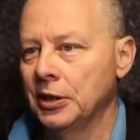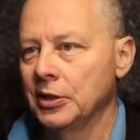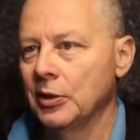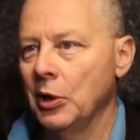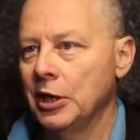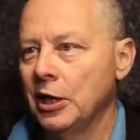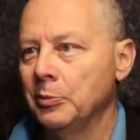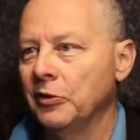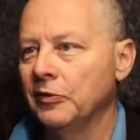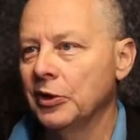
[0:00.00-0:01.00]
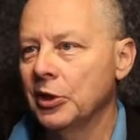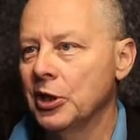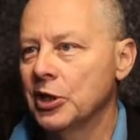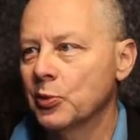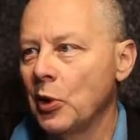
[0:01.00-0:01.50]
The way I prefer
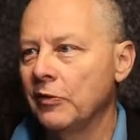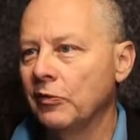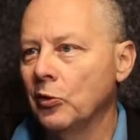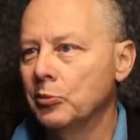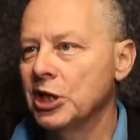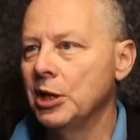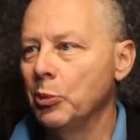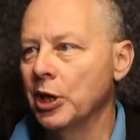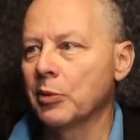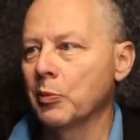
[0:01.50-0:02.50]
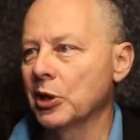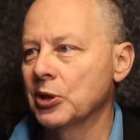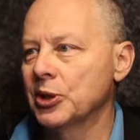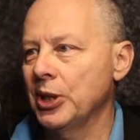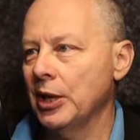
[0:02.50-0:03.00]
is Waveform DB,
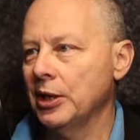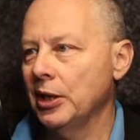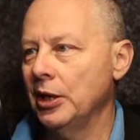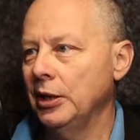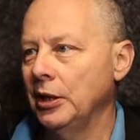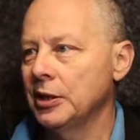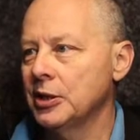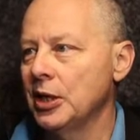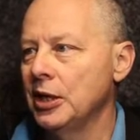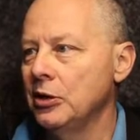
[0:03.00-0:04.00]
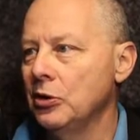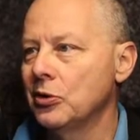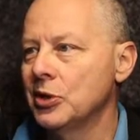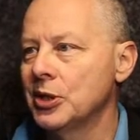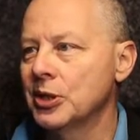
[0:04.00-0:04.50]
because that highlights any
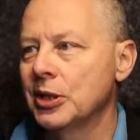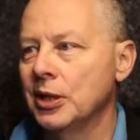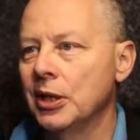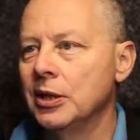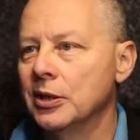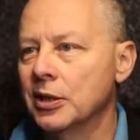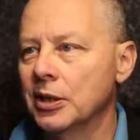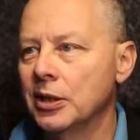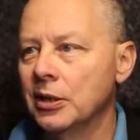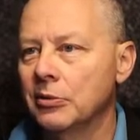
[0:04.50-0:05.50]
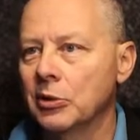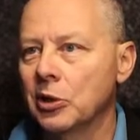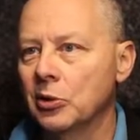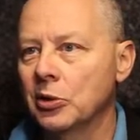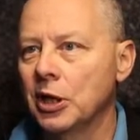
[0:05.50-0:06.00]
noise in the
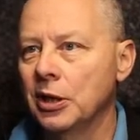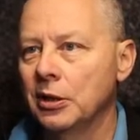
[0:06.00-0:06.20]
recording.